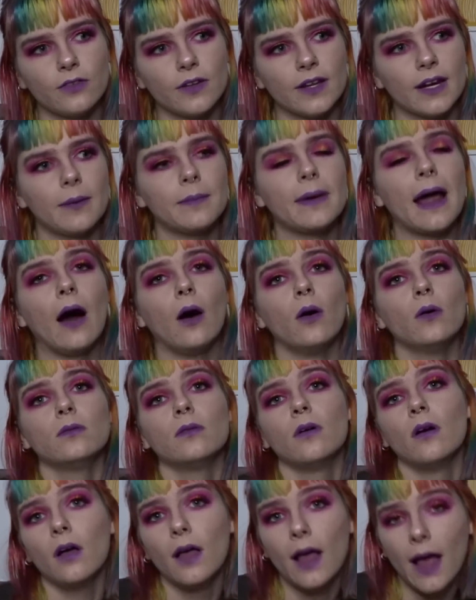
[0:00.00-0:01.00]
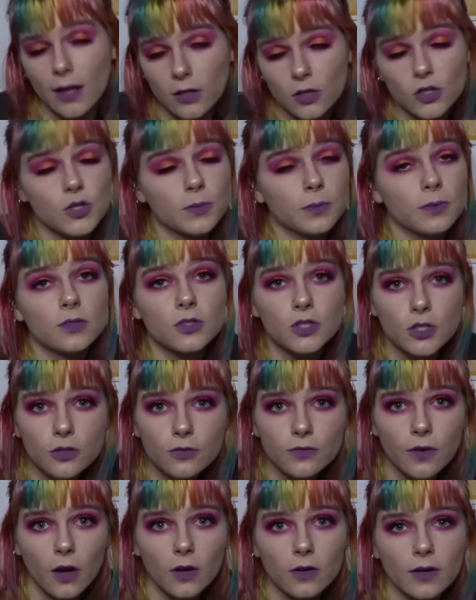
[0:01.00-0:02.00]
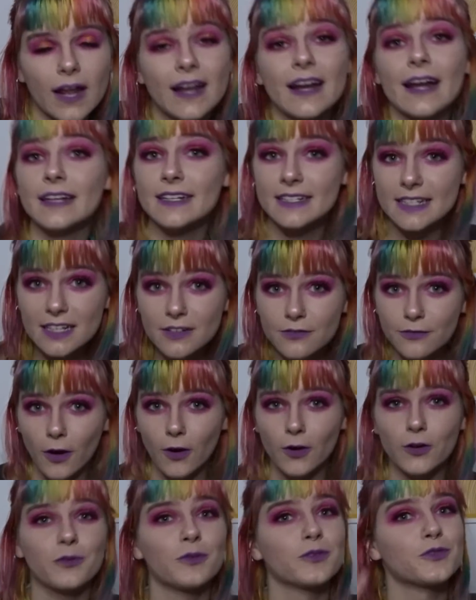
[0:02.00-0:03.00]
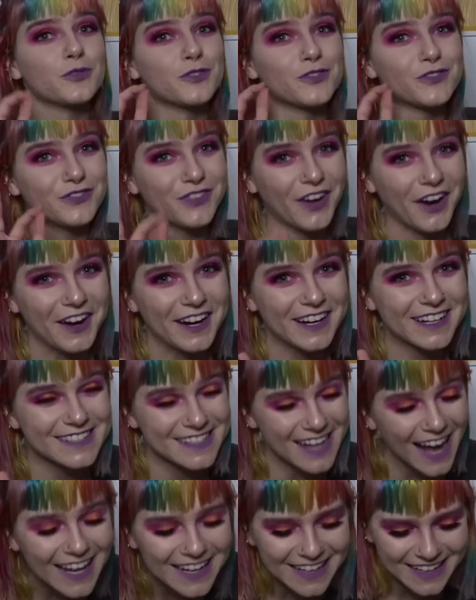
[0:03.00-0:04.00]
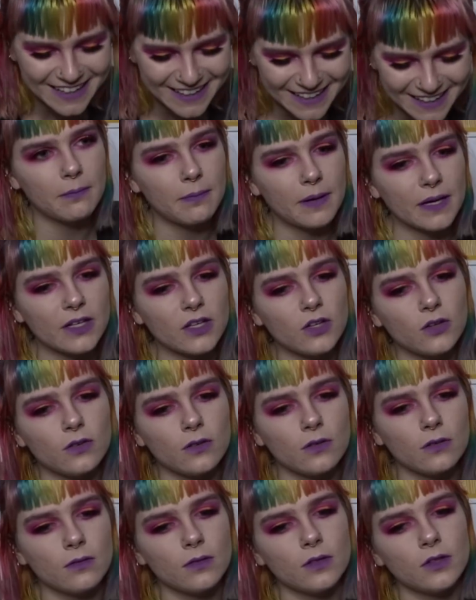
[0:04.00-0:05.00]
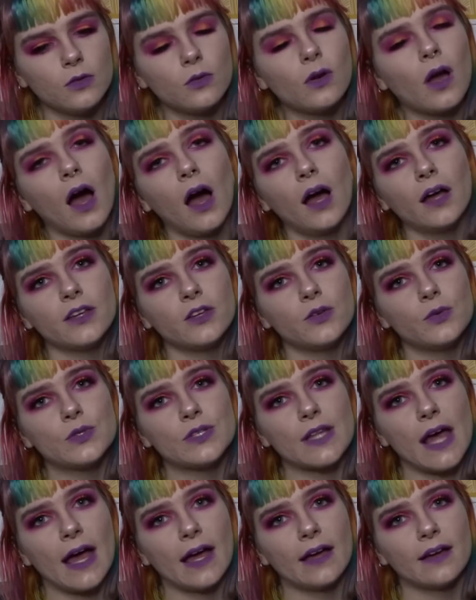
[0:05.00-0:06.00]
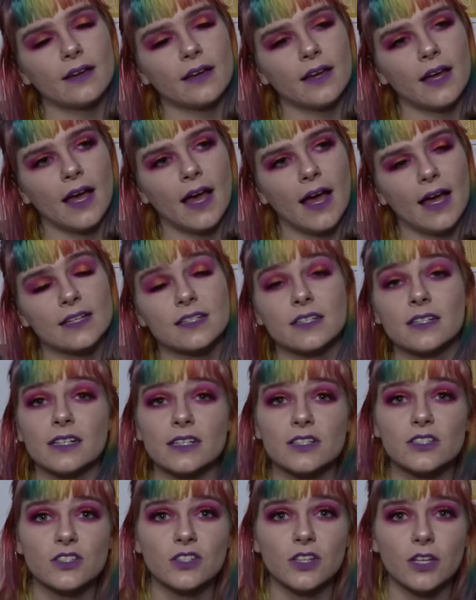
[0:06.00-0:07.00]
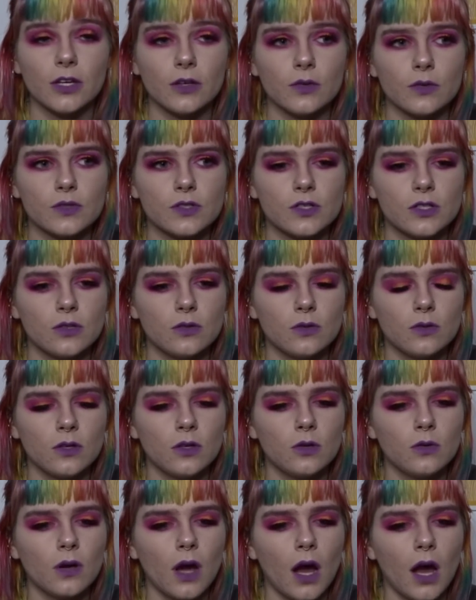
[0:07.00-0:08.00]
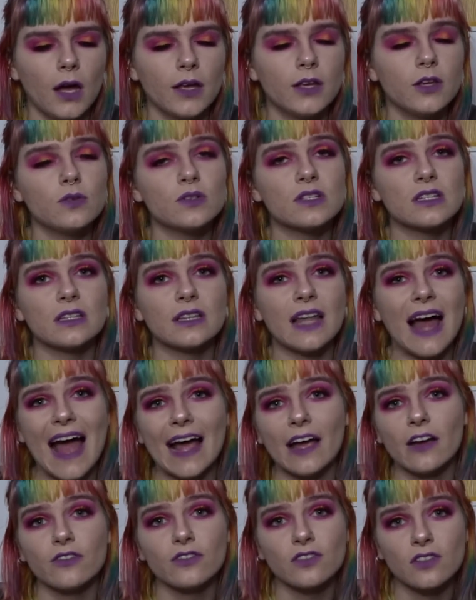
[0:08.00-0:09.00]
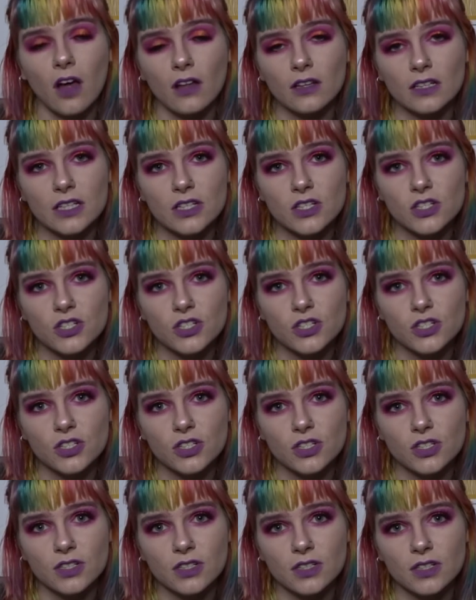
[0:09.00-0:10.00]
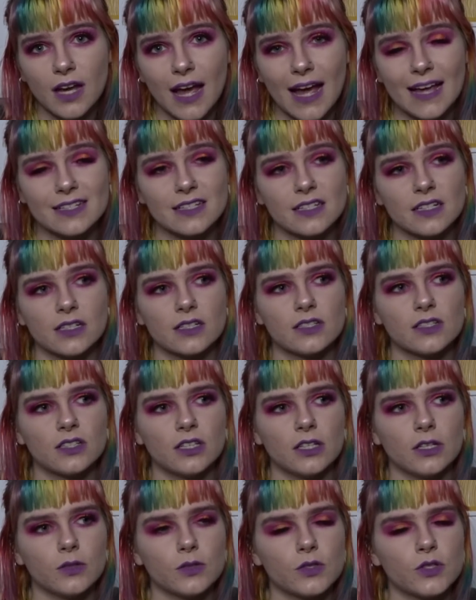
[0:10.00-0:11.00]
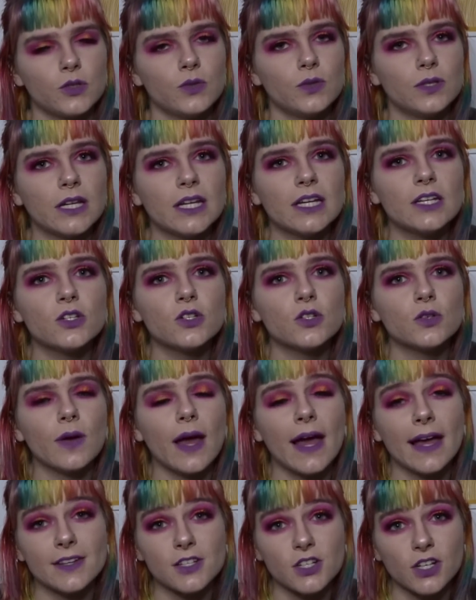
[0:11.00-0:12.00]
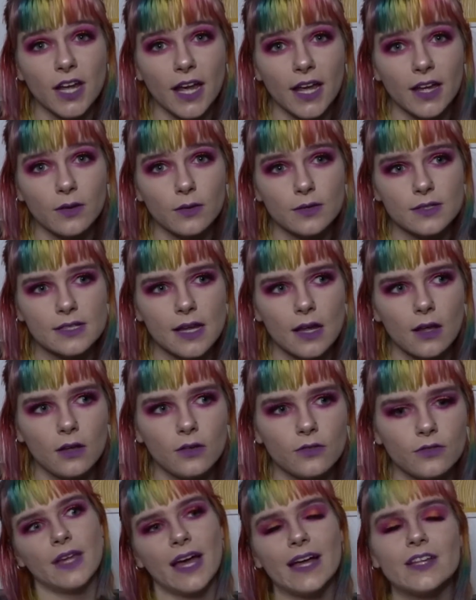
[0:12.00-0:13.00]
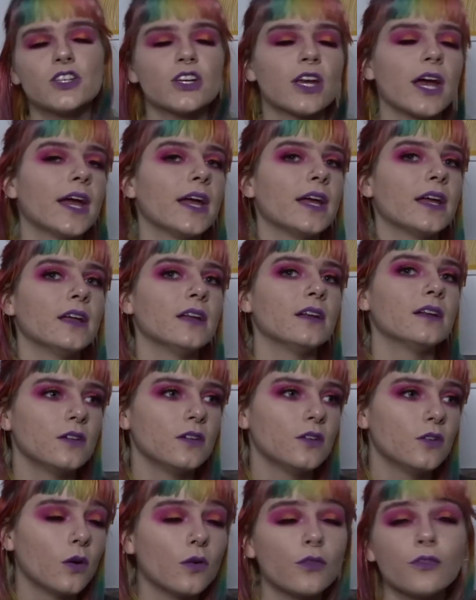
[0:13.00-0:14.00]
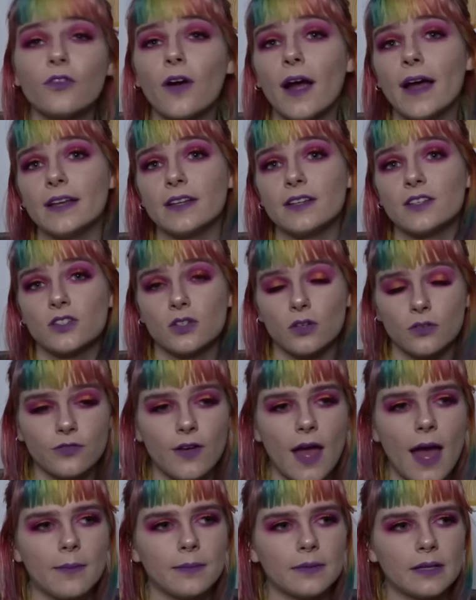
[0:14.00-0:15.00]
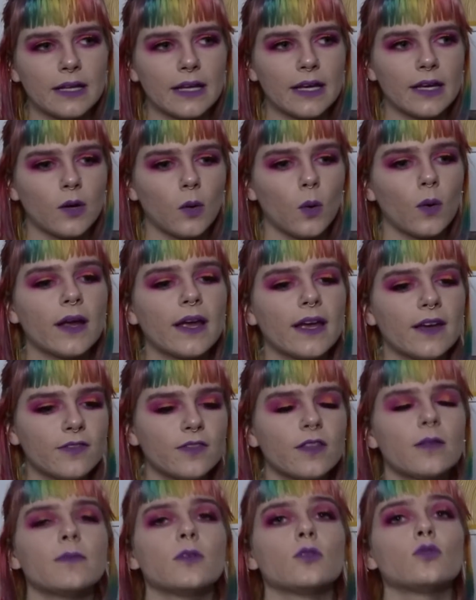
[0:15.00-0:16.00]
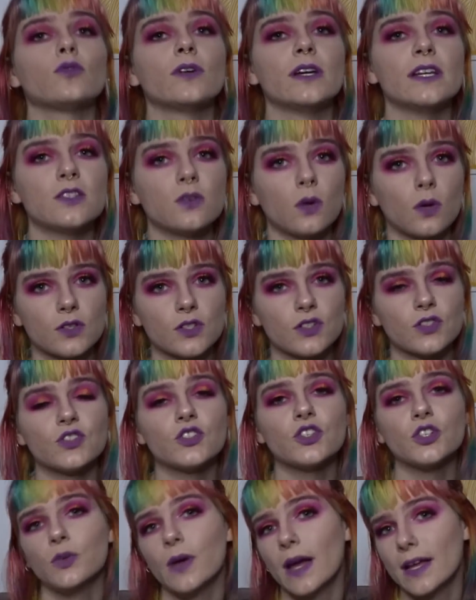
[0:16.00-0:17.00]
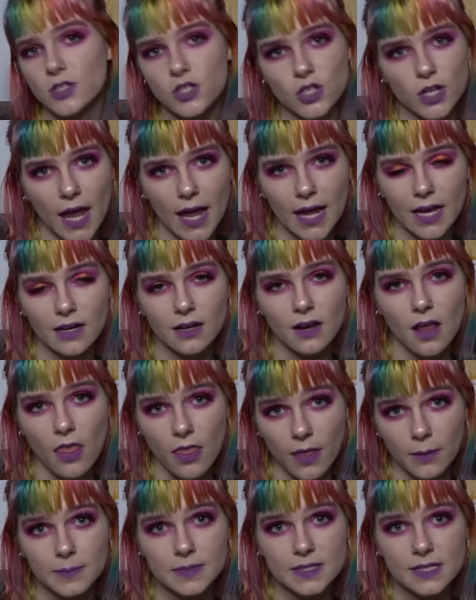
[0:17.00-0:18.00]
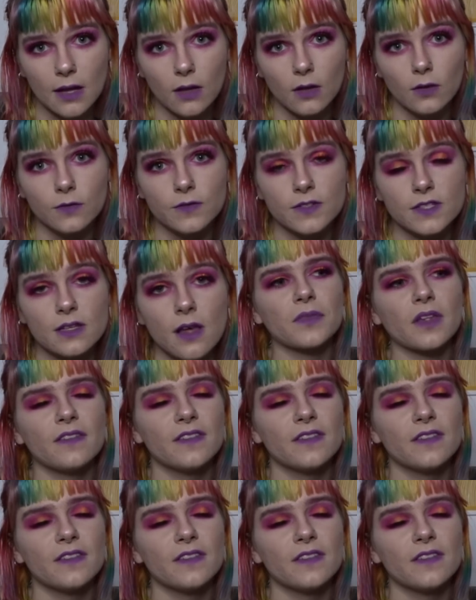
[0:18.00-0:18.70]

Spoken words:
and I'm now eligible to vote, and I did vote, which was very exciting, but you can't use that as an excuse. You can't use lack of knowledge as an excuse. You need to educate yourself. Educate your friends, your family, or give them the resources to educate themselves.